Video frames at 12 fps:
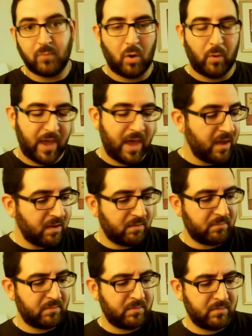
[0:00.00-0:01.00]
Okay,
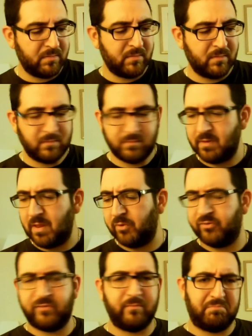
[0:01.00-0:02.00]
that
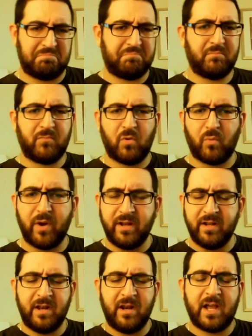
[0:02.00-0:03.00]
was
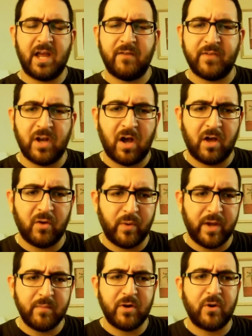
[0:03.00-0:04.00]
written in a kind of an odd
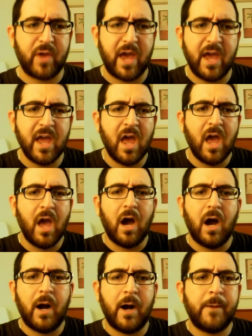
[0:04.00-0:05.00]
way, but okay.
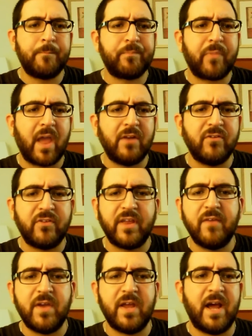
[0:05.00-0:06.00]
Um, and just to
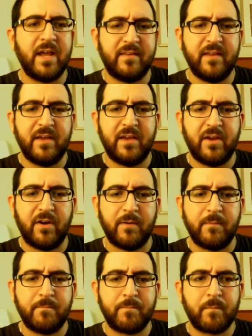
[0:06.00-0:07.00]
give you an idea here,
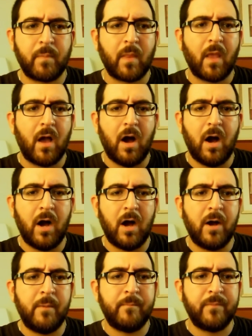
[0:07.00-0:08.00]

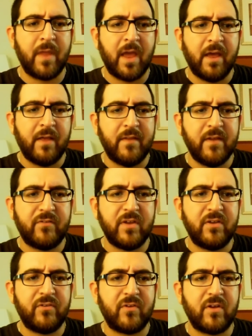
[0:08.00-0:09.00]
um, this
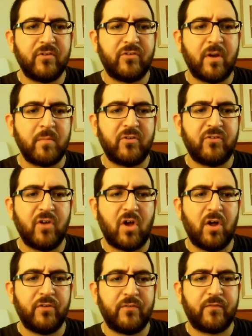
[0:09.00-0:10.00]
is
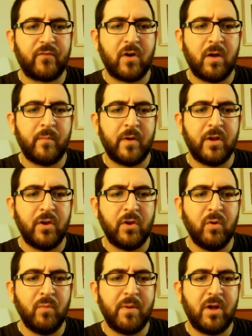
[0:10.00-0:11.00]
Somersault from
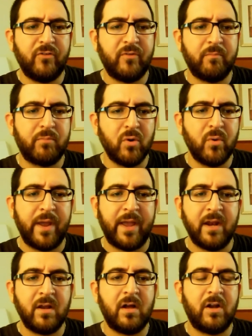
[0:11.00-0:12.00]
New Belgium Brewing
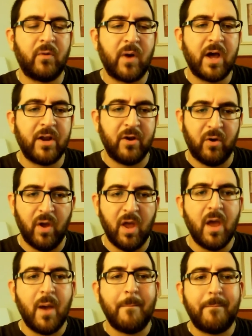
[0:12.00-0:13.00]
in Colorado,
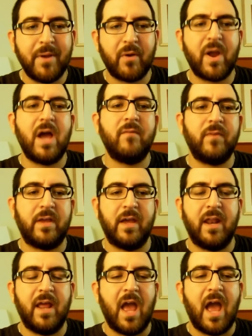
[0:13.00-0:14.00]
Beer
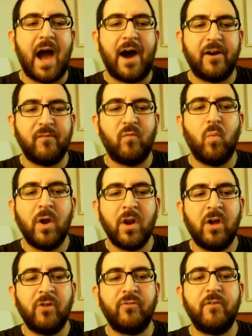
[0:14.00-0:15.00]
Advocate. Out of
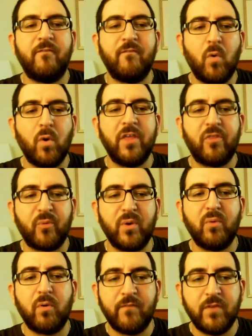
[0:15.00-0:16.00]
143
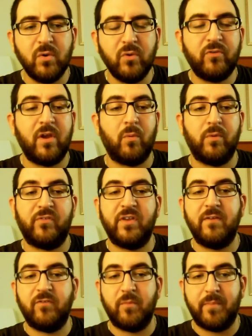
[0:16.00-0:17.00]
reviews, it
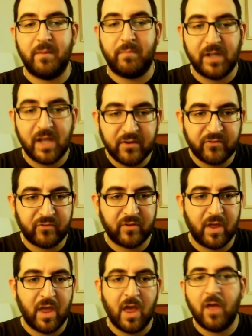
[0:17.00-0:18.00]
receives a B+.
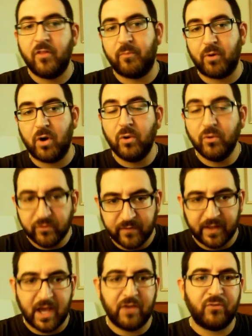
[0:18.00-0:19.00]
The bros, the
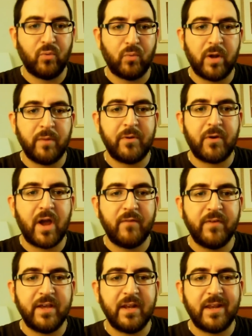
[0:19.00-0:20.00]
guys who run Beer
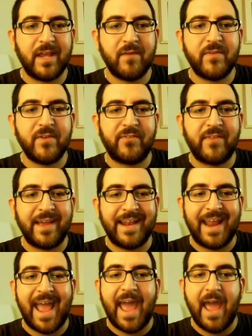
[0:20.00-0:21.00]
Advocate, give this thing
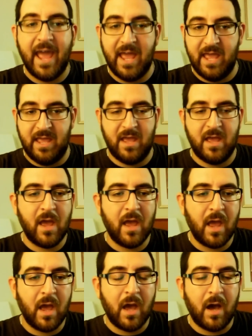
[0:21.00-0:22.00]
an A.
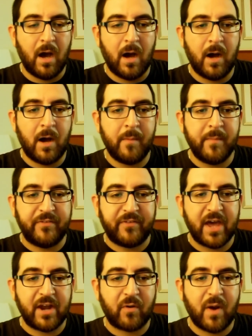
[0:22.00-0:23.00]
Um, it's
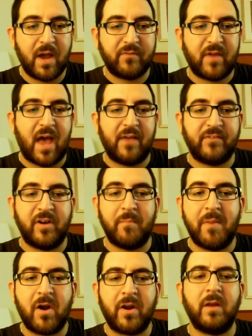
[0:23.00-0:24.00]
categorized as an
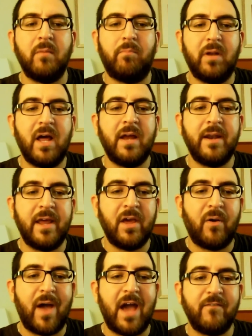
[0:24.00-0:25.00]
American blonde
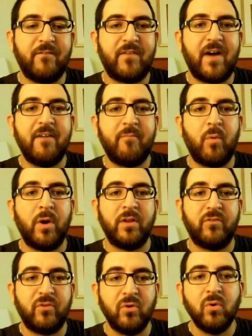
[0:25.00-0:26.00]
ale at
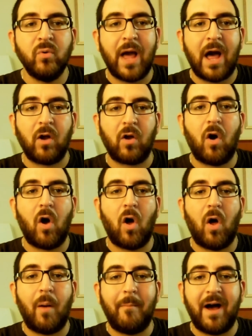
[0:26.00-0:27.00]
5.2
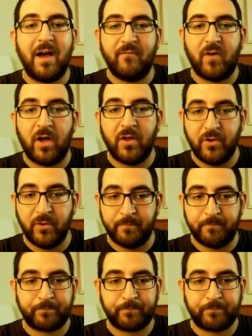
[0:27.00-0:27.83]
alcohol by volume.